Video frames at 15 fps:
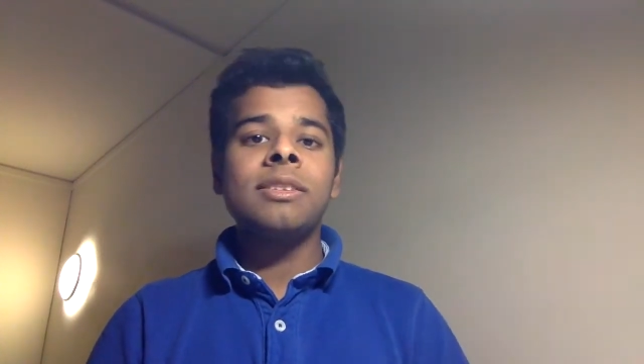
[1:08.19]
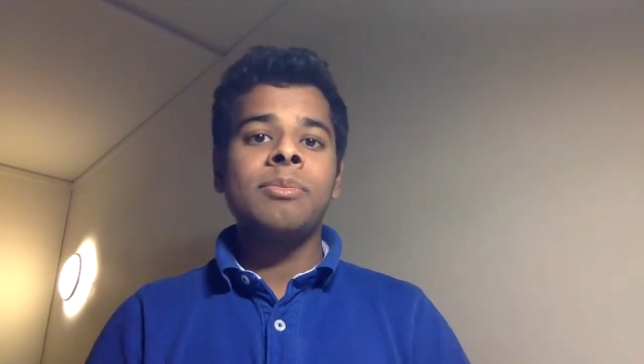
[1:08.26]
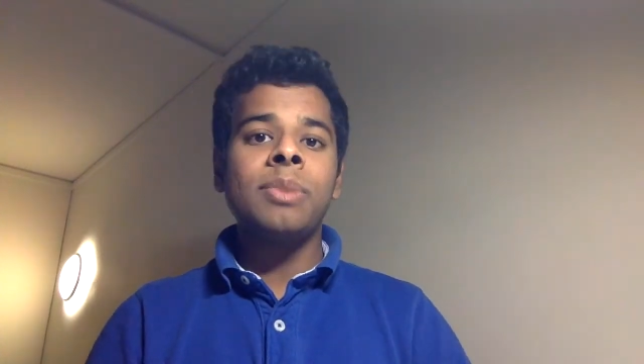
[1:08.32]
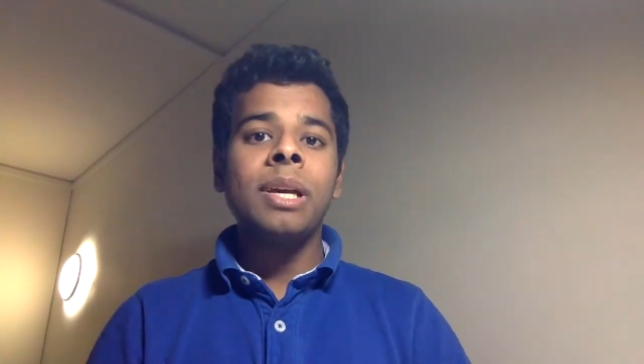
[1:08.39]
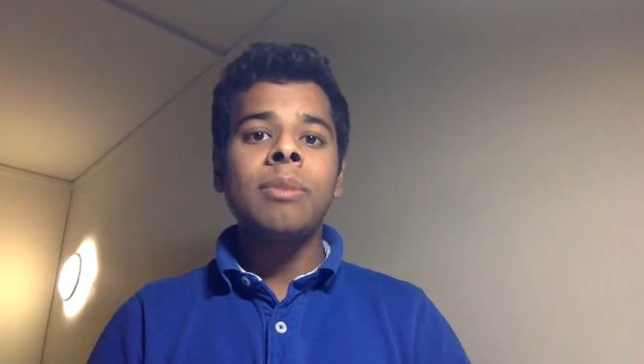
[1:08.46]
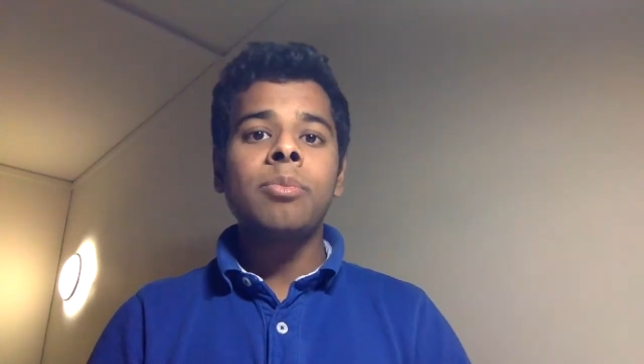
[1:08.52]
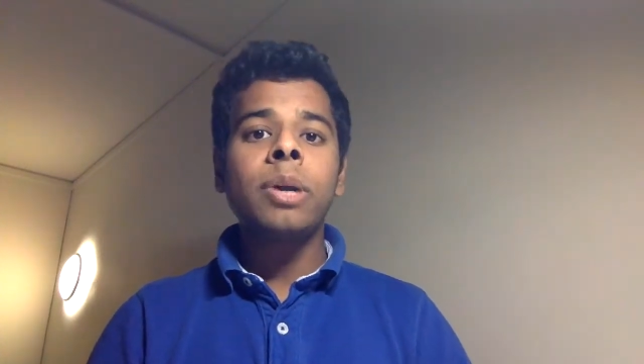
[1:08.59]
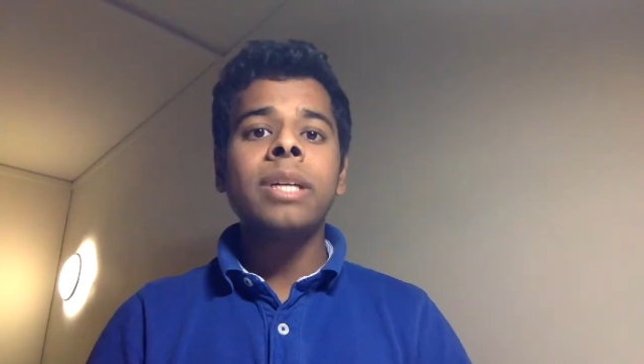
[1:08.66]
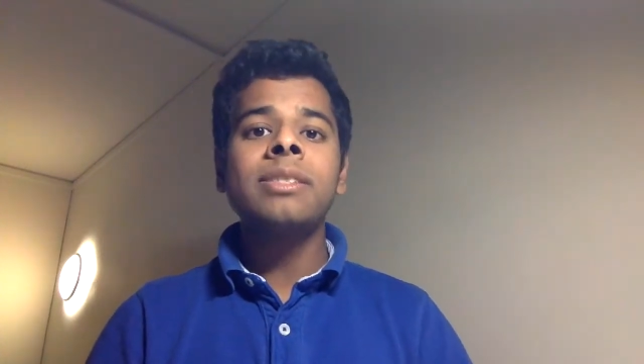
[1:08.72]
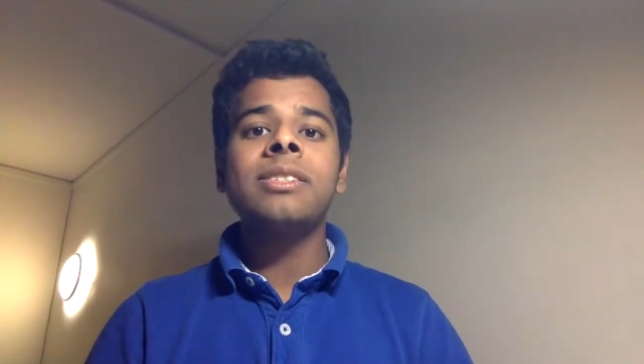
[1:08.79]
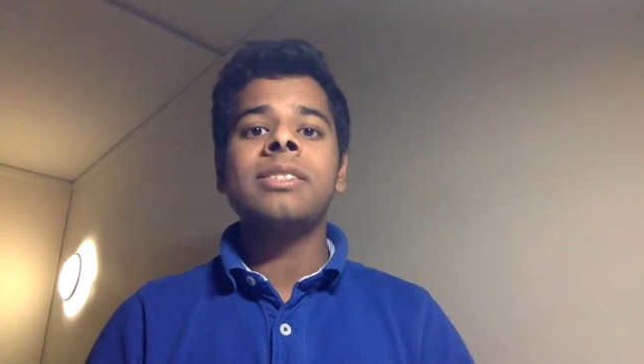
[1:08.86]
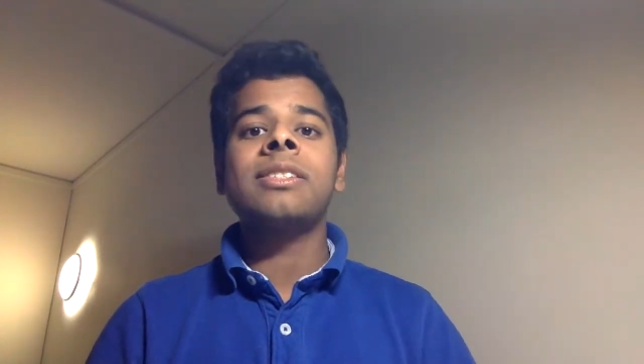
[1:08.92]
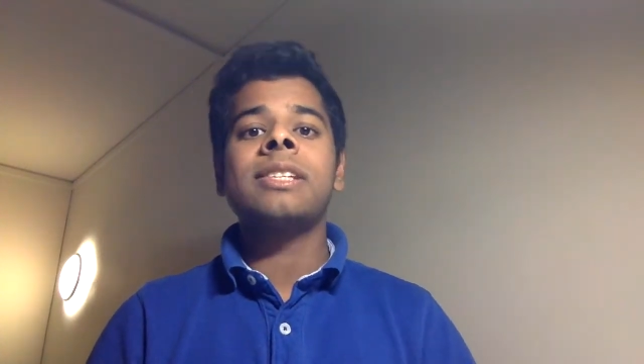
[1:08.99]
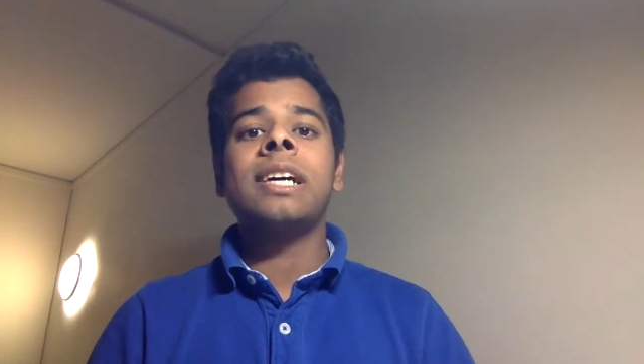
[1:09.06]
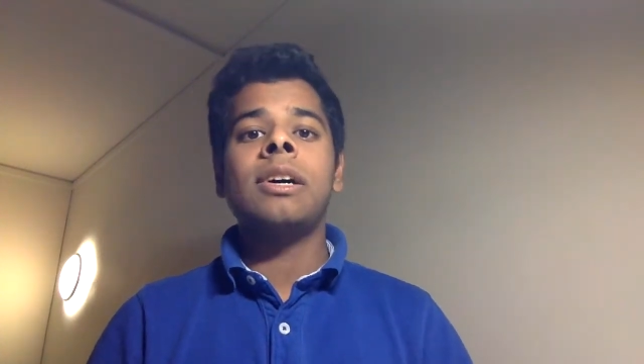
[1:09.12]
a big
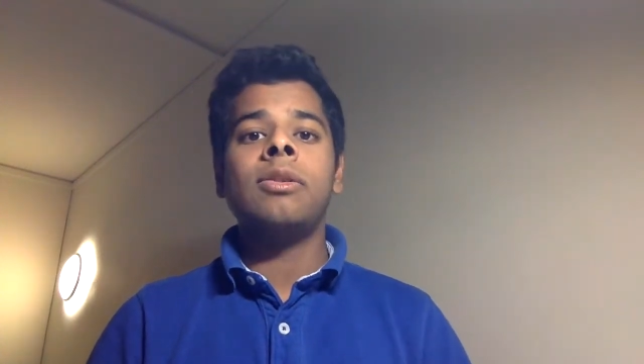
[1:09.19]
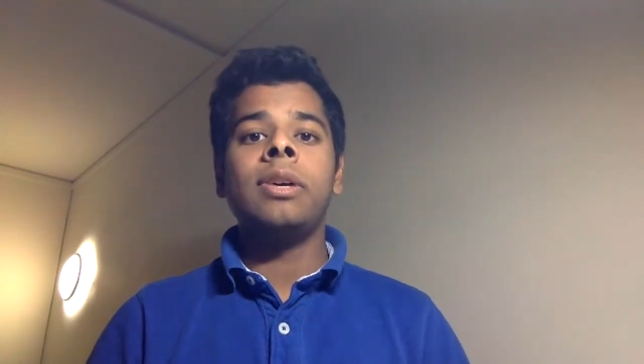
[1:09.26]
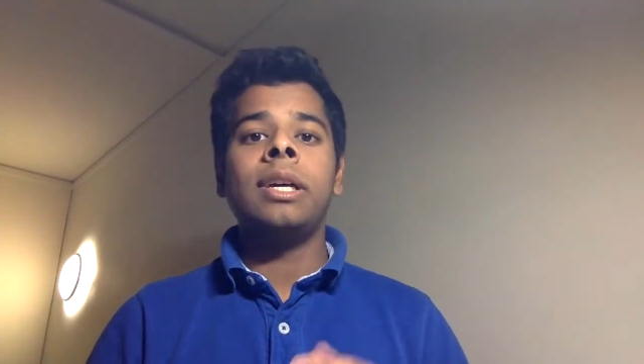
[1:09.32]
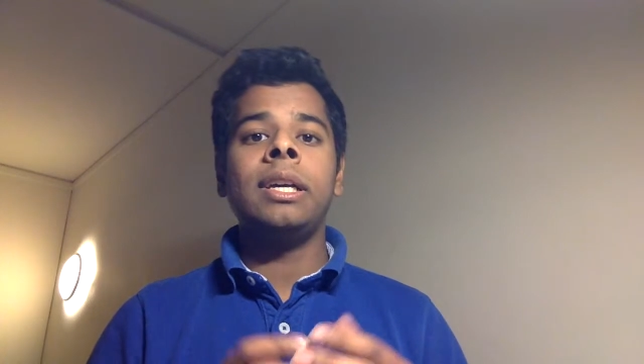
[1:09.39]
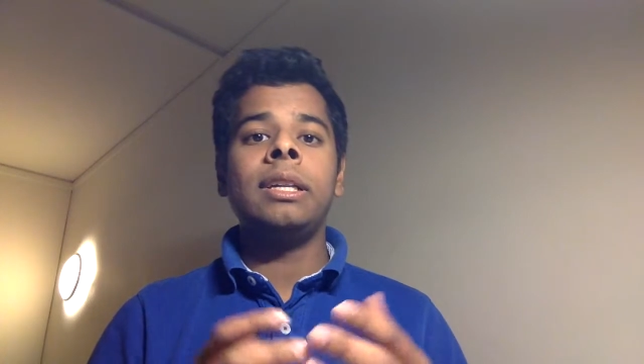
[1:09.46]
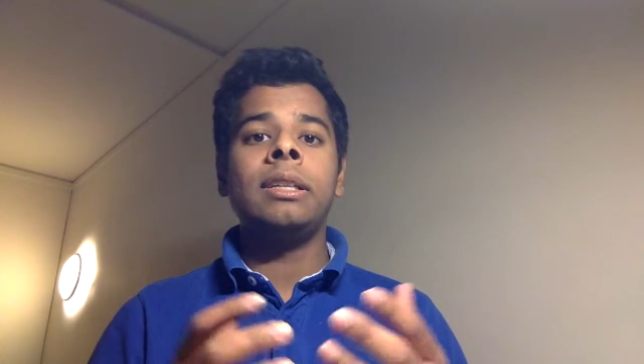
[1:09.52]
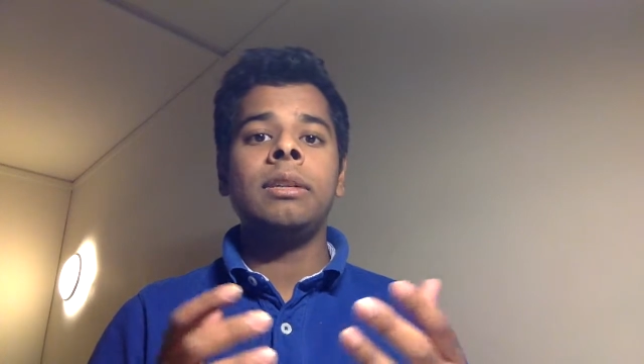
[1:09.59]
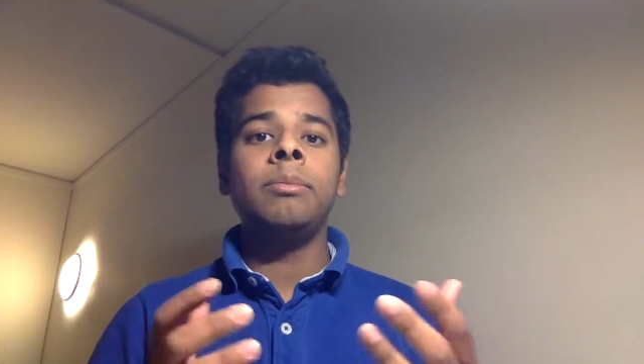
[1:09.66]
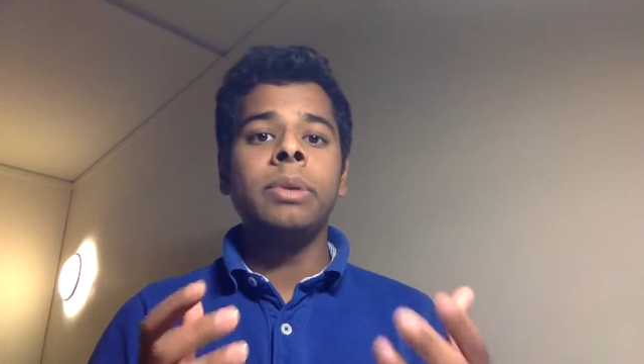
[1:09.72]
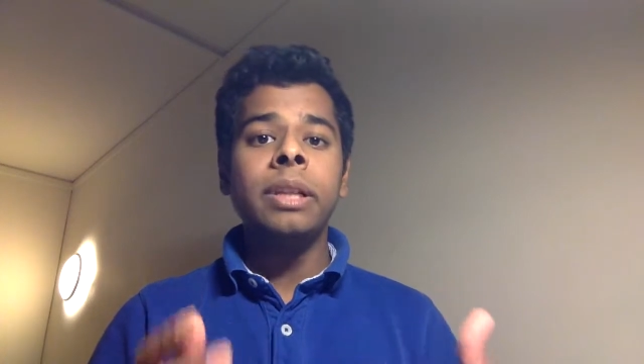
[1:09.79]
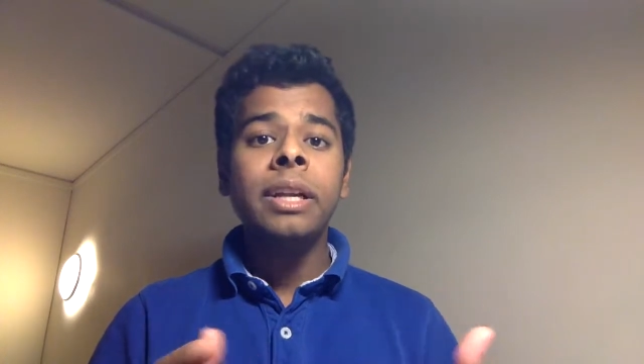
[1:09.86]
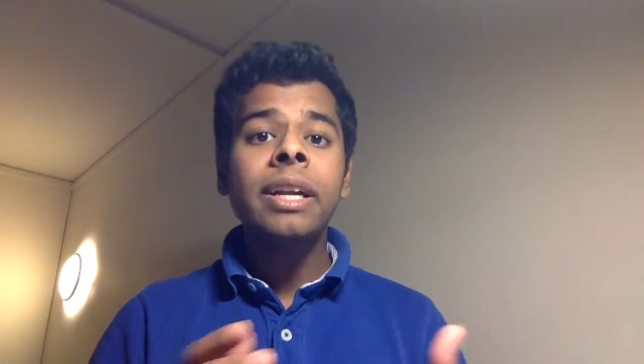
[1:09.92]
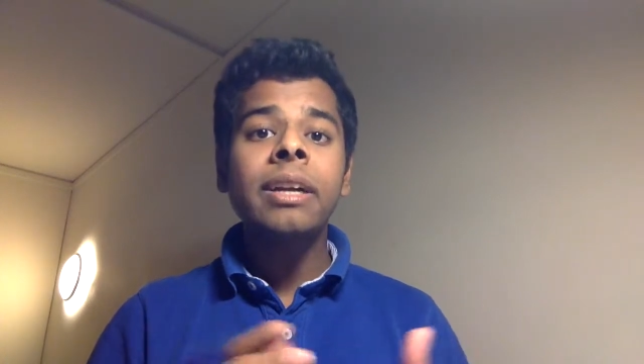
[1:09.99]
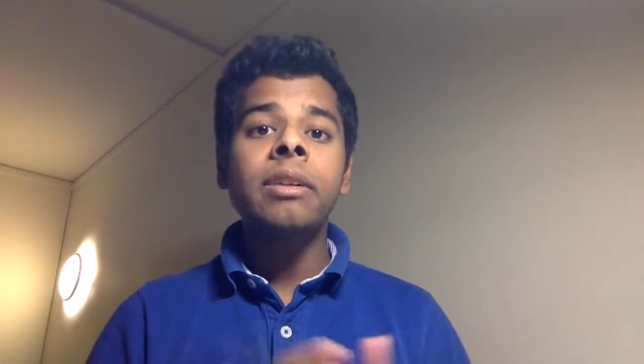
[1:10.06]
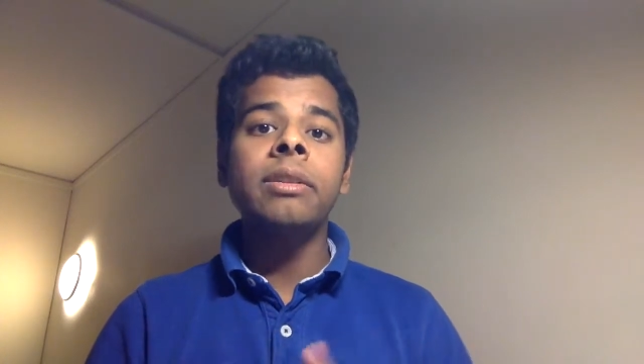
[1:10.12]
presence now in the
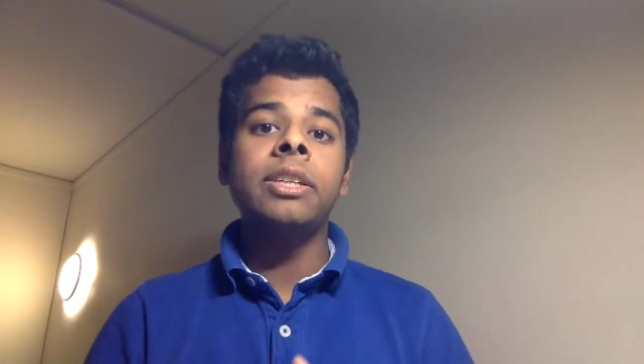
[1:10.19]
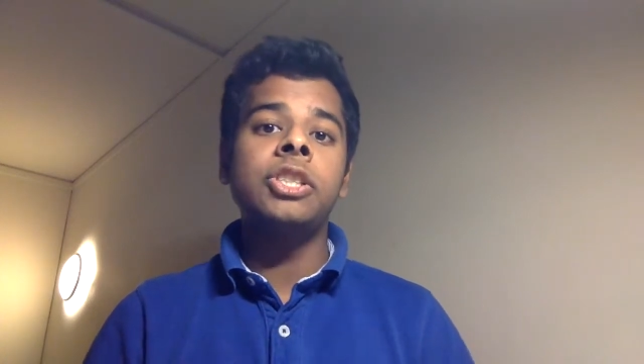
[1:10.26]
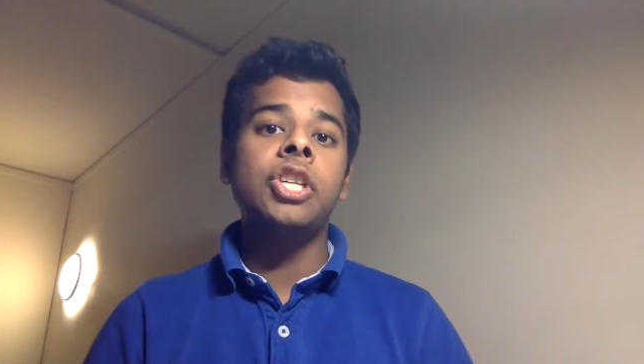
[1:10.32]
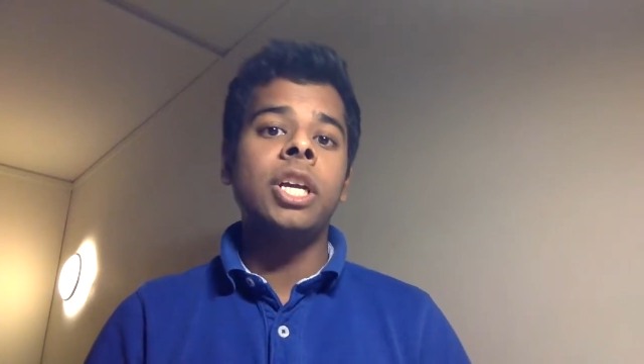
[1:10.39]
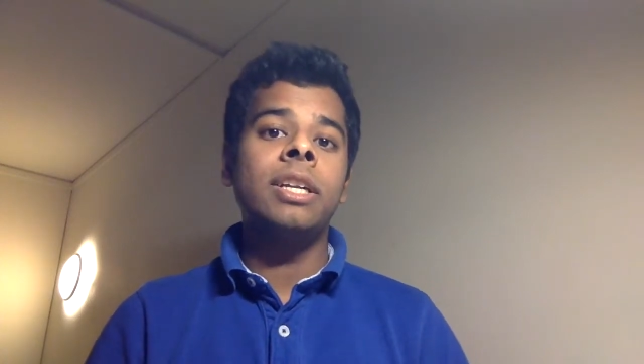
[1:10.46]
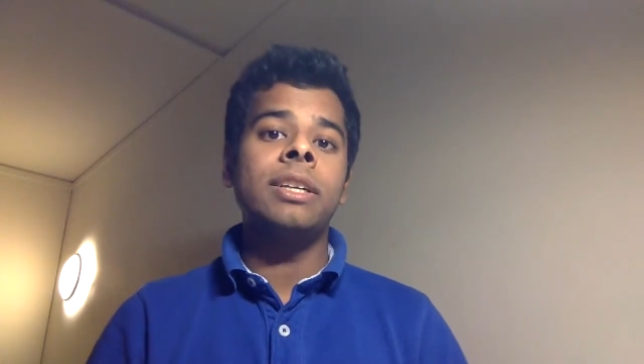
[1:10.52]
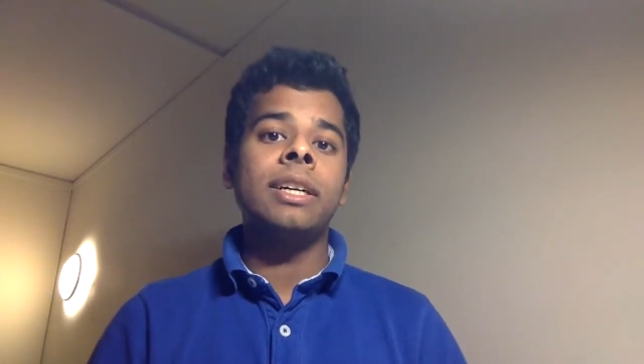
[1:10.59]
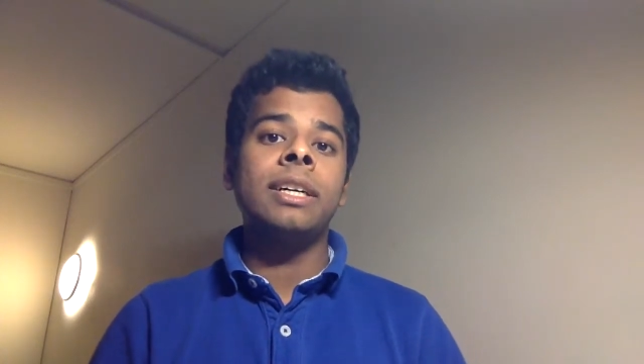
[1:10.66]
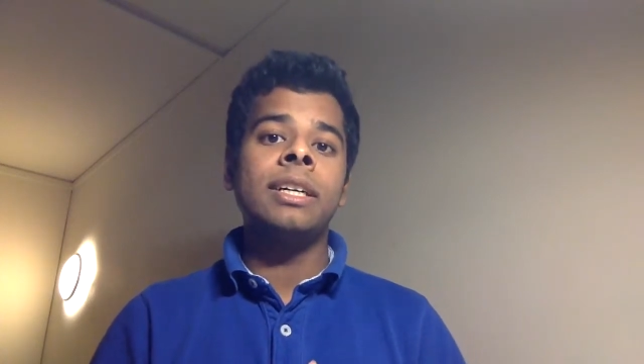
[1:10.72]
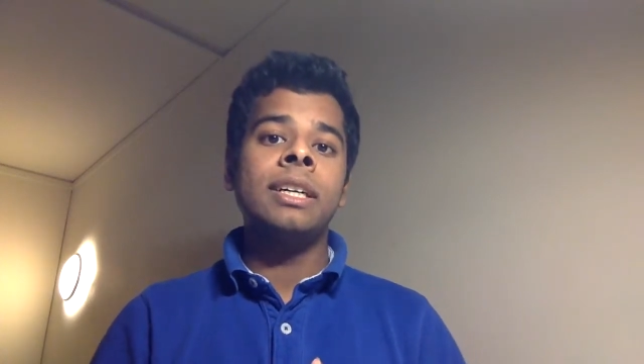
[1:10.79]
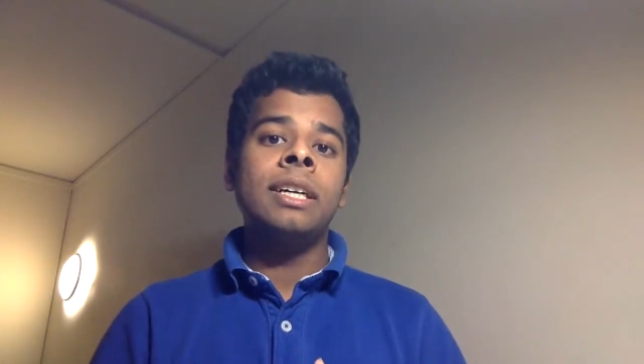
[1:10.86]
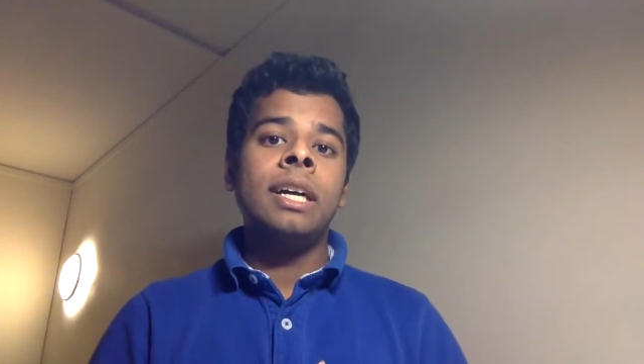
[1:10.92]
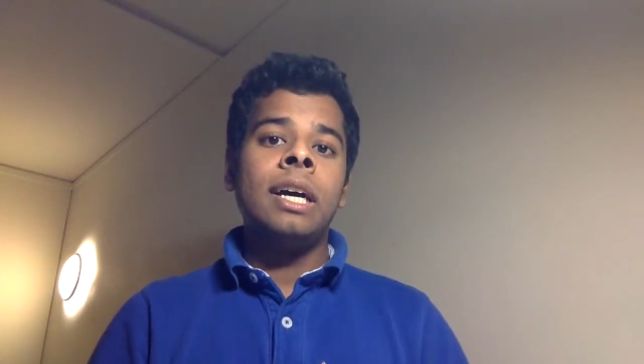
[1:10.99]
political agenda,